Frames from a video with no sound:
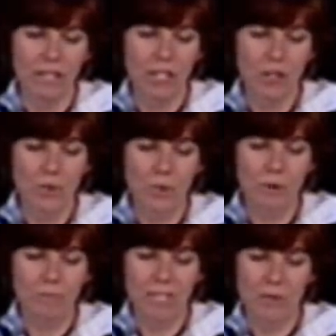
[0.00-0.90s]

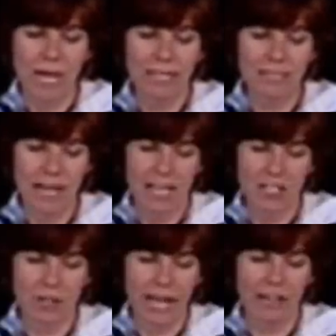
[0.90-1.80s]
controlled by
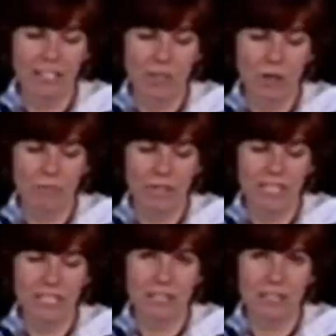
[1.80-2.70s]
transnational energy
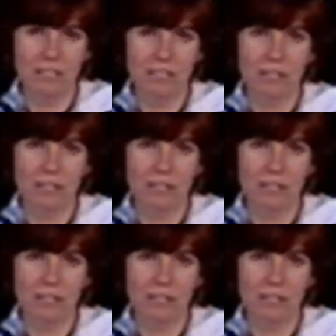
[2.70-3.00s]
corporations